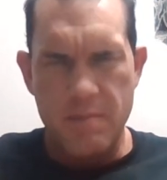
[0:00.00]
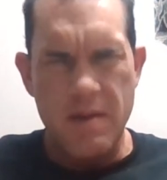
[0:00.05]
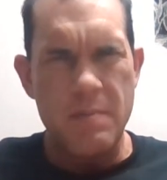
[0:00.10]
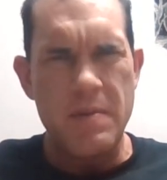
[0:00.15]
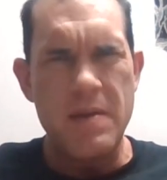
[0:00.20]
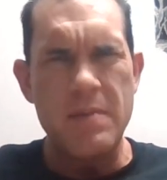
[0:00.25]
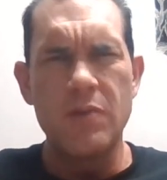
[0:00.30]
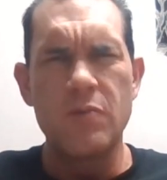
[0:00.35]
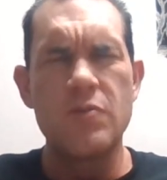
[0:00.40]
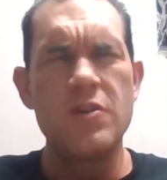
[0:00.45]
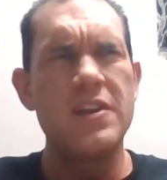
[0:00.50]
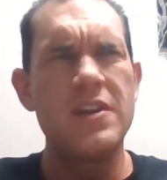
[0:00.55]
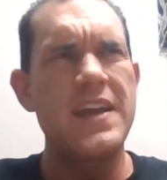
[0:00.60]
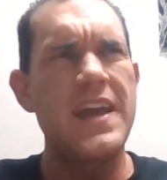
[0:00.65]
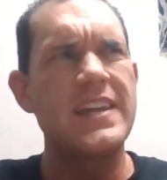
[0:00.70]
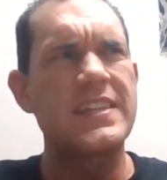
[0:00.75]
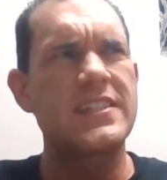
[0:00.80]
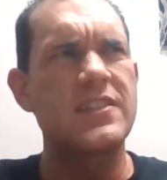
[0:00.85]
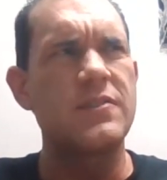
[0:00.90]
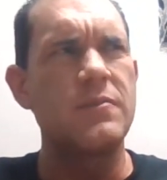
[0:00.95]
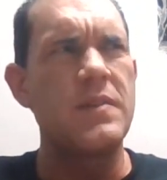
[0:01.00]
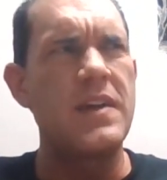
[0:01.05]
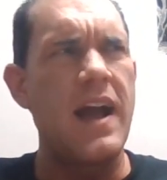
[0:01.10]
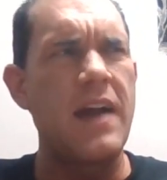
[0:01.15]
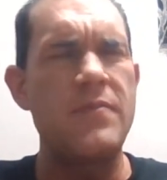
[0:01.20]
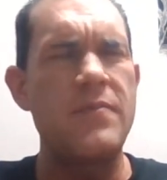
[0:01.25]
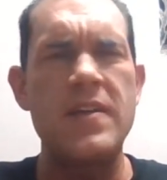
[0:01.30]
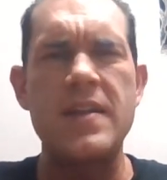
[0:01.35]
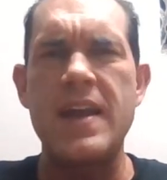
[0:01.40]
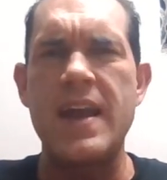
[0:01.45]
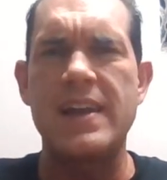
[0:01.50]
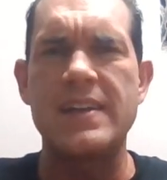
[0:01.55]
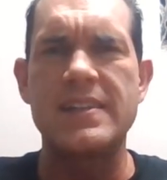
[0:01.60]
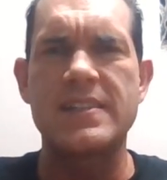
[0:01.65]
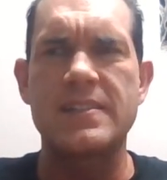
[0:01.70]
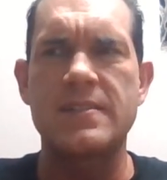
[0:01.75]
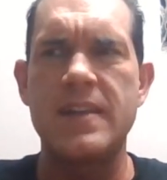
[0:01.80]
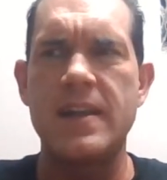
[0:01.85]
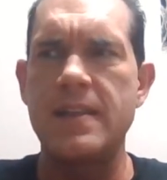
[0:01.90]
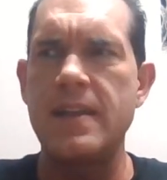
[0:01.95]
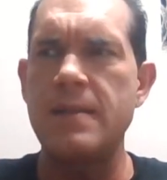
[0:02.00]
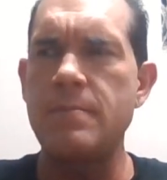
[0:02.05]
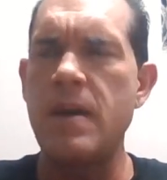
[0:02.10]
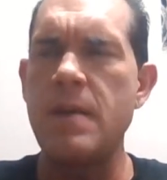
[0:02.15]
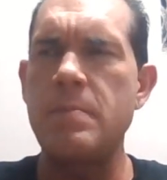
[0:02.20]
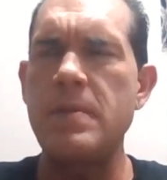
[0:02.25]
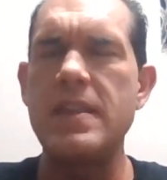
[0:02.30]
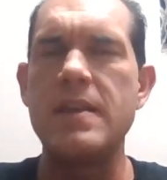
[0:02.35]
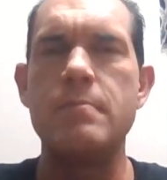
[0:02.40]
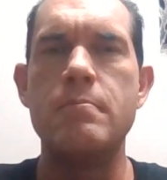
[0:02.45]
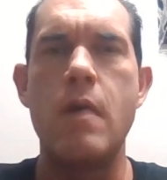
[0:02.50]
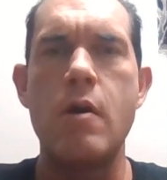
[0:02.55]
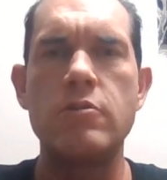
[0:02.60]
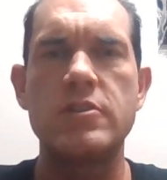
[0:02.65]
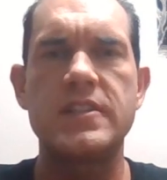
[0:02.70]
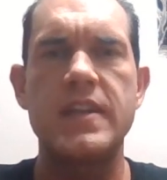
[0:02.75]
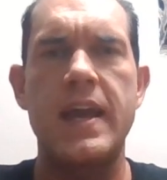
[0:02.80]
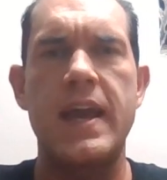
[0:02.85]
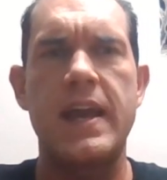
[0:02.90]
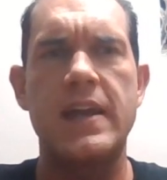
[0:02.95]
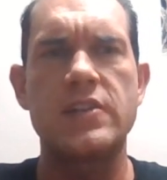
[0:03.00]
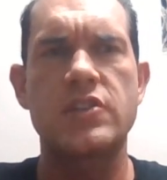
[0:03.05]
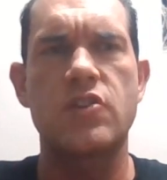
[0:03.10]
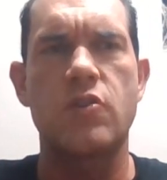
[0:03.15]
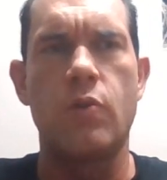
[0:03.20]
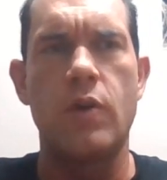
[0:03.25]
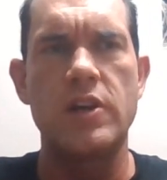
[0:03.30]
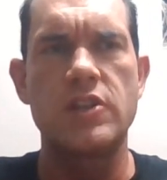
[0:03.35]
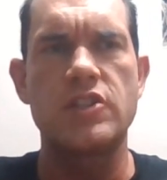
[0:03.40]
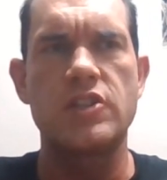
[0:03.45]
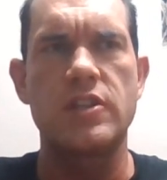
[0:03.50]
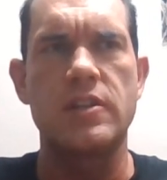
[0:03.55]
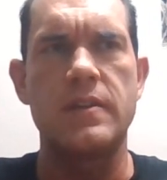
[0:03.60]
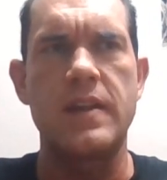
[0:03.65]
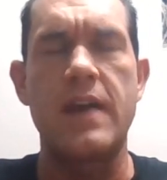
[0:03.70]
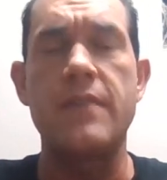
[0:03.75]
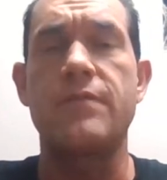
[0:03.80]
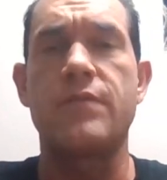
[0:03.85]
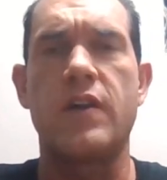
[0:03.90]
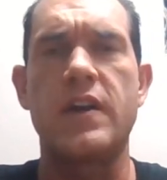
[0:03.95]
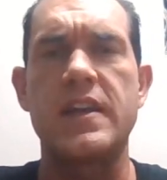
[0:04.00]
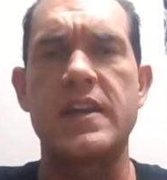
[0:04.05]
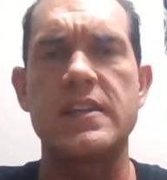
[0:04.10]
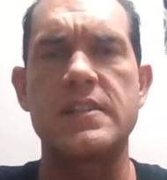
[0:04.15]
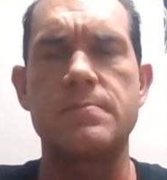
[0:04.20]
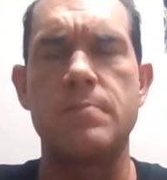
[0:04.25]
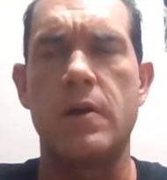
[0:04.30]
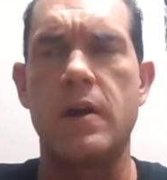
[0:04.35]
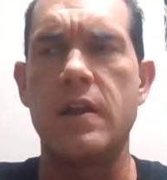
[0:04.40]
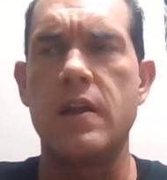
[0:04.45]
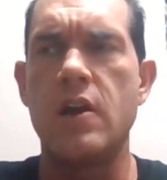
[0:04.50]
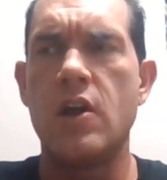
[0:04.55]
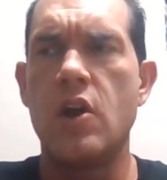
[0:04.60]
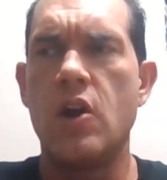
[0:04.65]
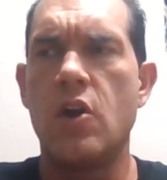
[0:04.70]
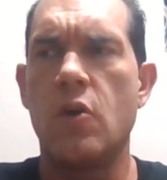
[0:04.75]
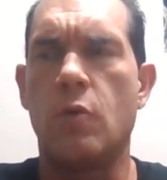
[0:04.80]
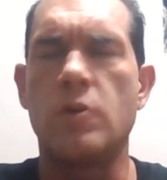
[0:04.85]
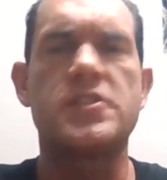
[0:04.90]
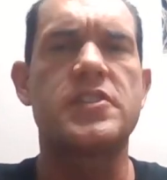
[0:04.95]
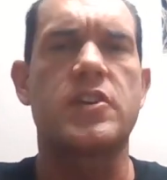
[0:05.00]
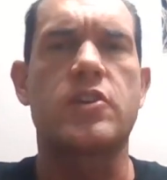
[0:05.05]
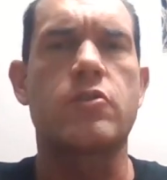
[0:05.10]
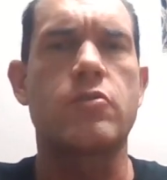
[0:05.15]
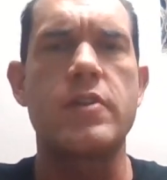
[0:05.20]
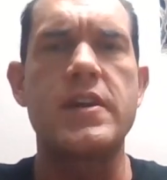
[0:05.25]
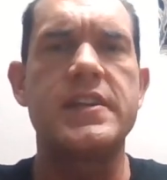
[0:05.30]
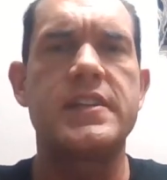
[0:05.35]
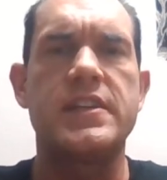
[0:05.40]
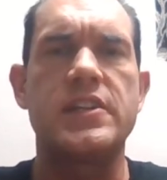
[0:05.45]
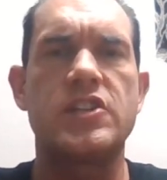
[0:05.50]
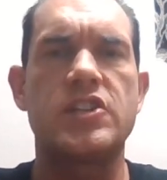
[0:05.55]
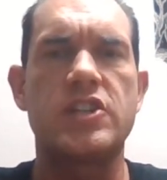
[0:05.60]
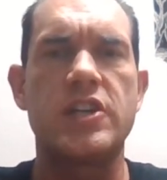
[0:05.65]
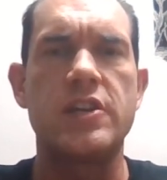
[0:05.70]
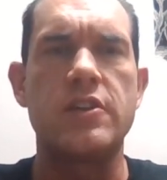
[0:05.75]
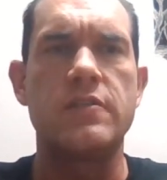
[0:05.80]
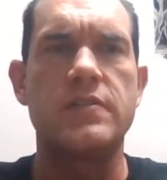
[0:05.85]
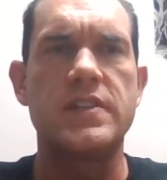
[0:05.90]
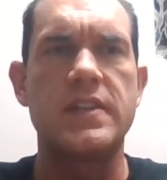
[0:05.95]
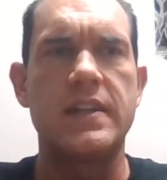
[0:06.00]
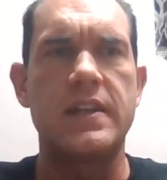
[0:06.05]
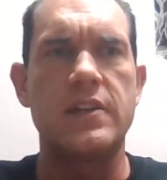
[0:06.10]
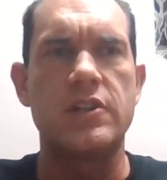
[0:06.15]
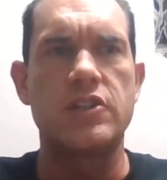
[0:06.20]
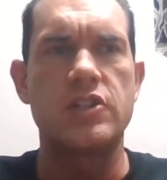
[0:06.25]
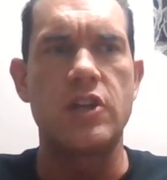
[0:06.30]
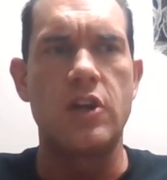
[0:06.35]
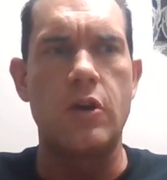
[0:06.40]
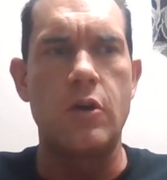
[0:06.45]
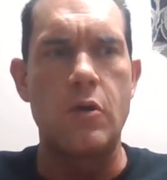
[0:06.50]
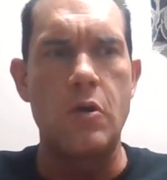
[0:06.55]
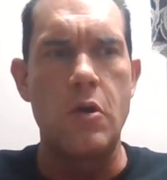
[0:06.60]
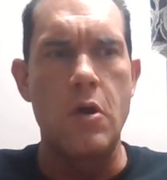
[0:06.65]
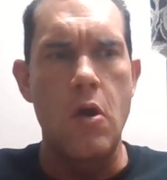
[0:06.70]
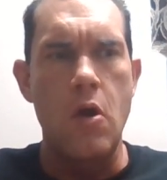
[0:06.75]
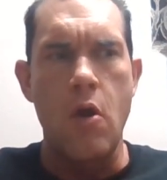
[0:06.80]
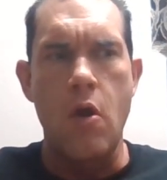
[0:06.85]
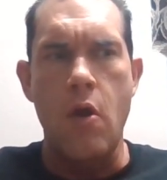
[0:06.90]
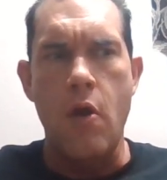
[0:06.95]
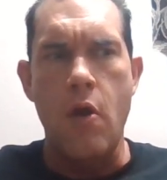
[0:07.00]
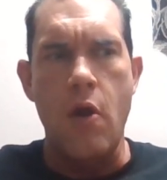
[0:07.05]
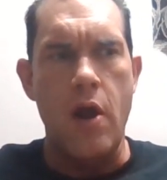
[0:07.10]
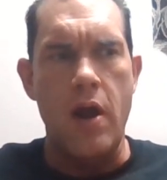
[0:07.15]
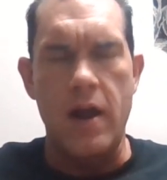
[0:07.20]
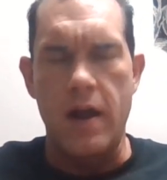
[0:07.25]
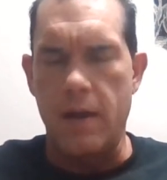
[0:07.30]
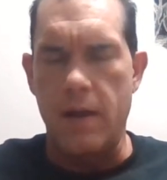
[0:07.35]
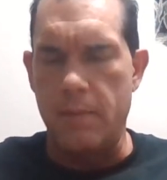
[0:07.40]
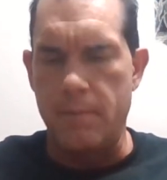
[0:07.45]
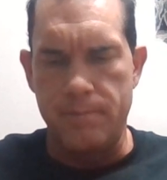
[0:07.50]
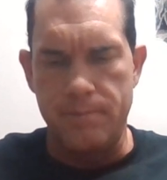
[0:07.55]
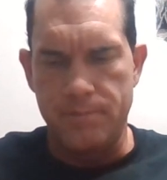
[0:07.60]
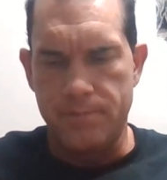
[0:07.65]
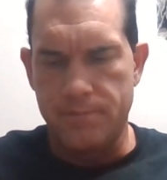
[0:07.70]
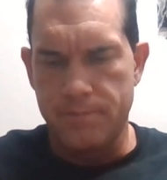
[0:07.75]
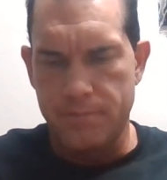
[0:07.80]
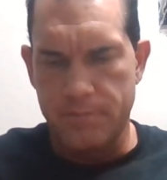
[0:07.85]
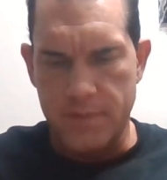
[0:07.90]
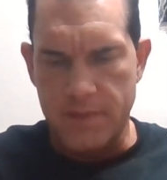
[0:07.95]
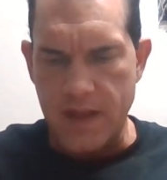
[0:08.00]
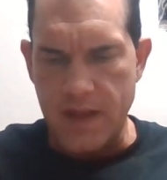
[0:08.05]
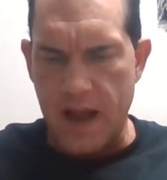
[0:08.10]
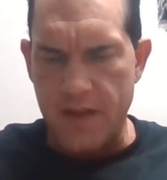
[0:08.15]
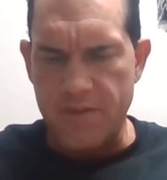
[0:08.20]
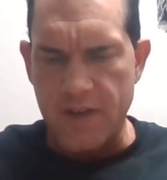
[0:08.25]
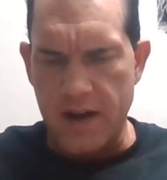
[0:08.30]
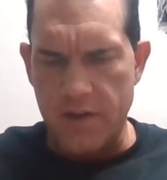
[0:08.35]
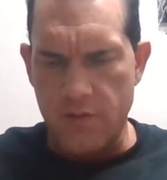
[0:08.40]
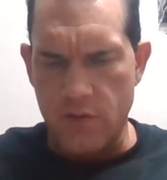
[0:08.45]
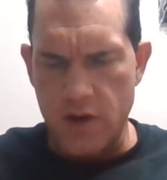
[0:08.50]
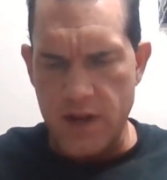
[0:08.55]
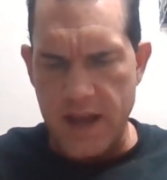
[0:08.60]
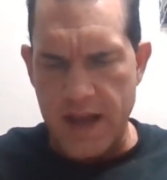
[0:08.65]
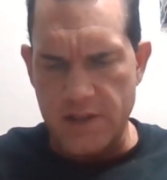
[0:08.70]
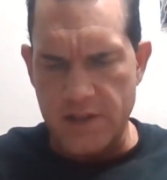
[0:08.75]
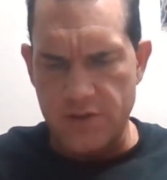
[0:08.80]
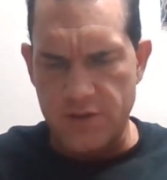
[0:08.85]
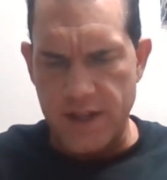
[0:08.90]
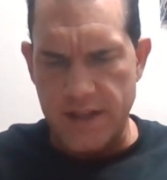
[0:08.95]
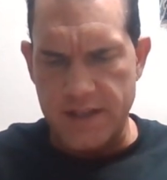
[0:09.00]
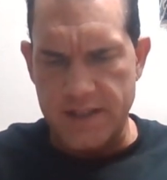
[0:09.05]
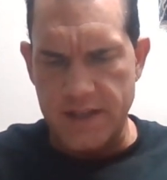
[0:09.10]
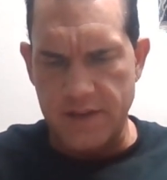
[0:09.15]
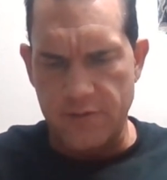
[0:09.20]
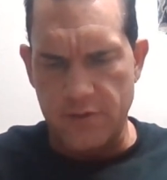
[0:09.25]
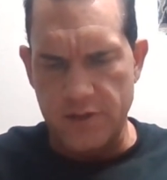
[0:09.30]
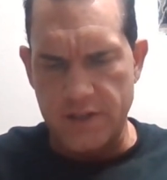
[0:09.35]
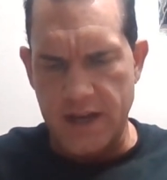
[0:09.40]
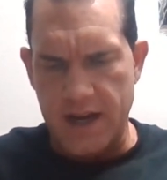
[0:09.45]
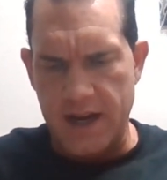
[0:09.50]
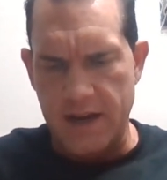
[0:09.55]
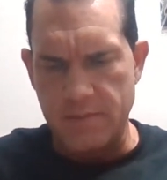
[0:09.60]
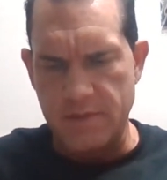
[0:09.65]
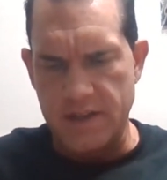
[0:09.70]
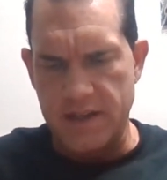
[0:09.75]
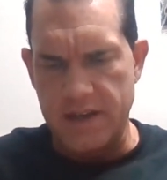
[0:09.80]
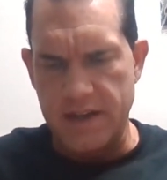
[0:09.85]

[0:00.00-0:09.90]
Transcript: And people really ask me, I've been asked that that might be the most asked question, not funniest, but what's the craziest shit you've seen in a show? Um, I've kind of already answered that several times.